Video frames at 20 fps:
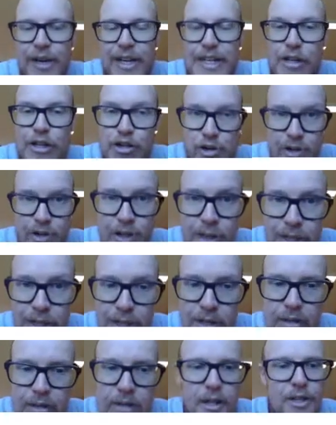
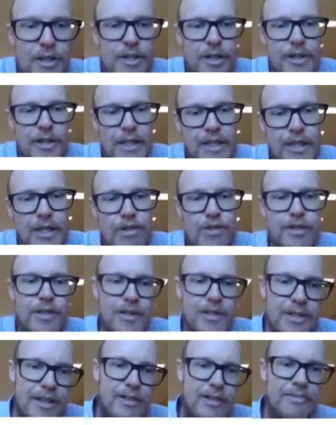interest, so the
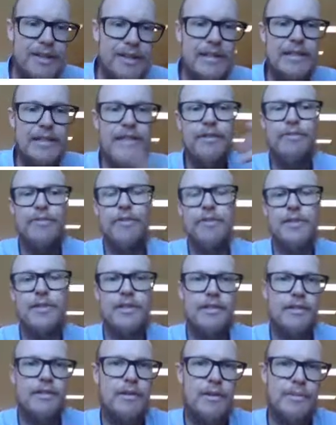interest is going to be the
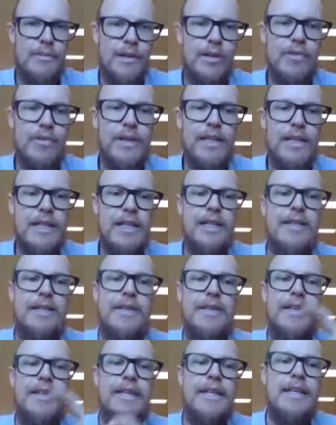difference between
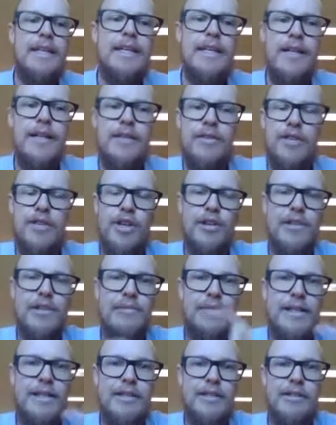the total
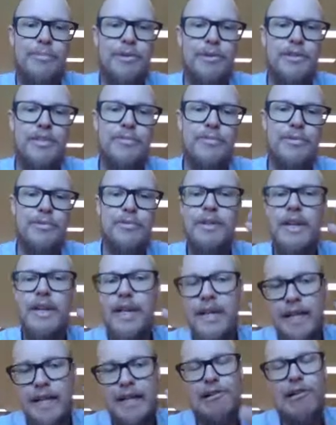amount and the principal.
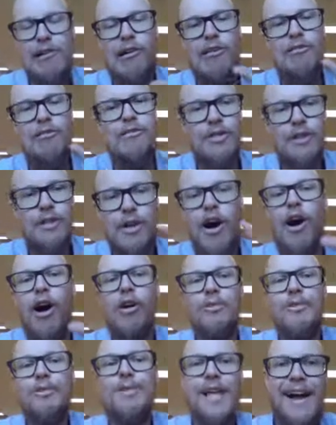He owes
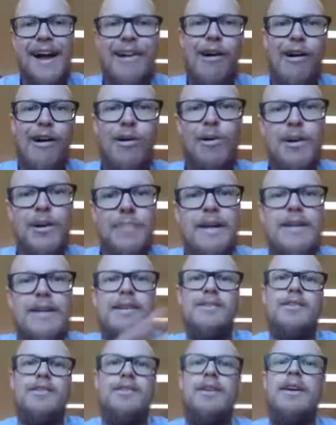that whole
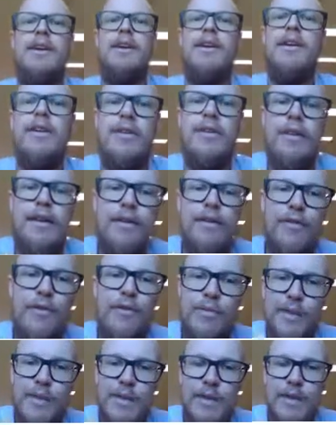amount. If
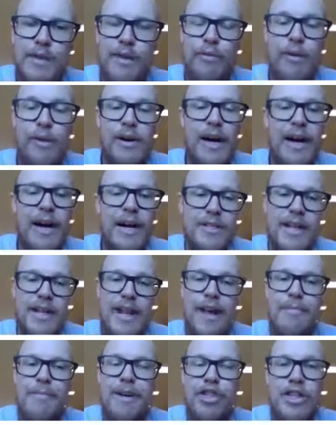we were asked
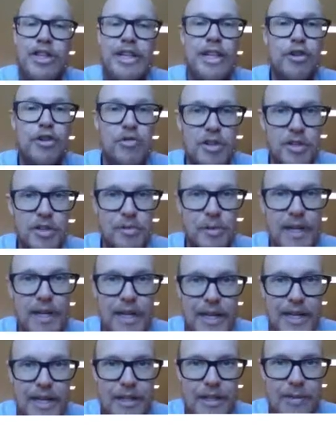how much interest would he
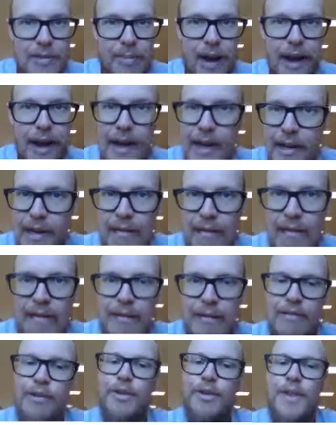need to pay
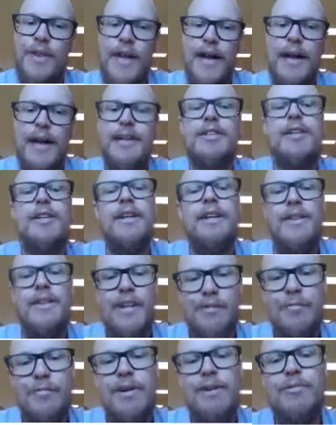on that,
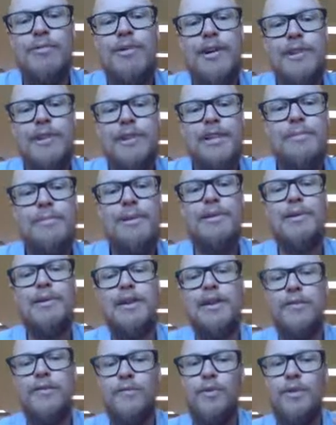then we would only be
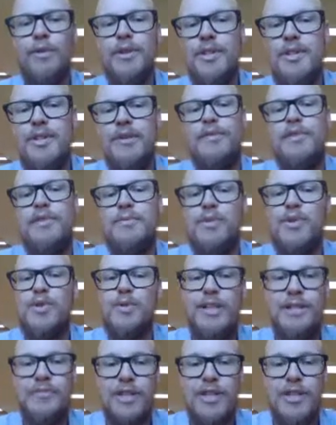looking for the difference
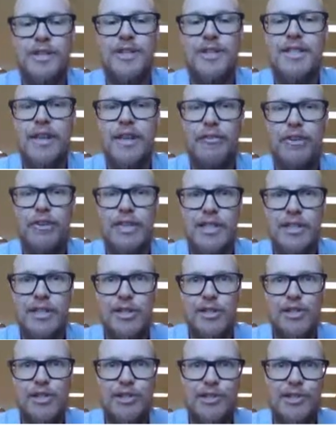between them, so the
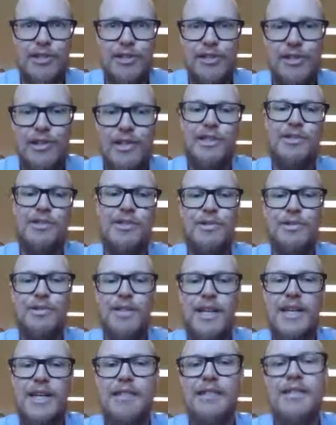
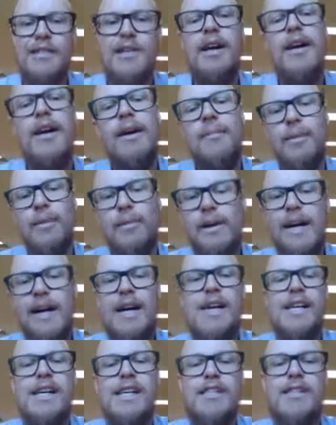$76.92. But we're
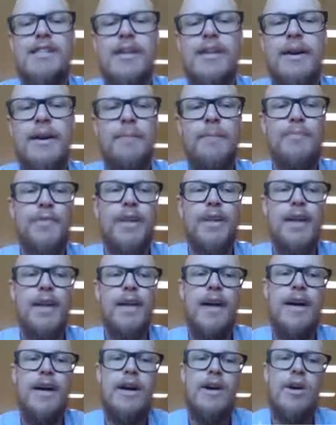asked
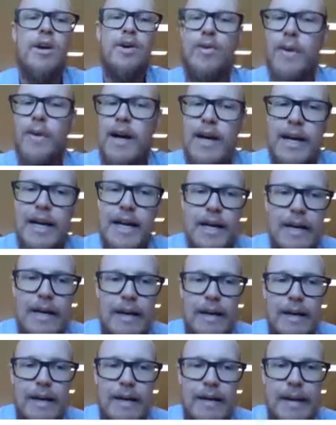
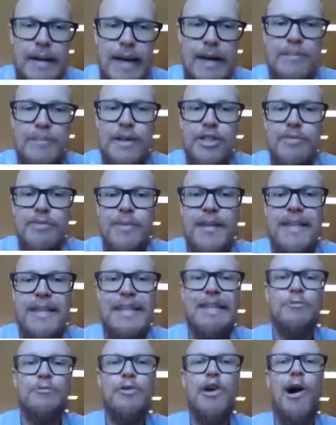how much money
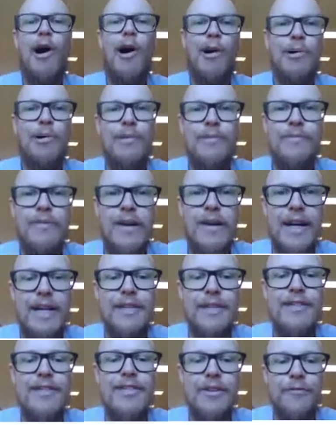he would owe,
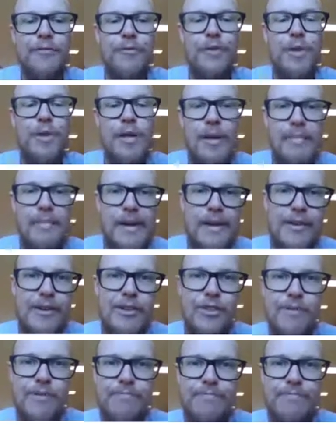and it's the full amount.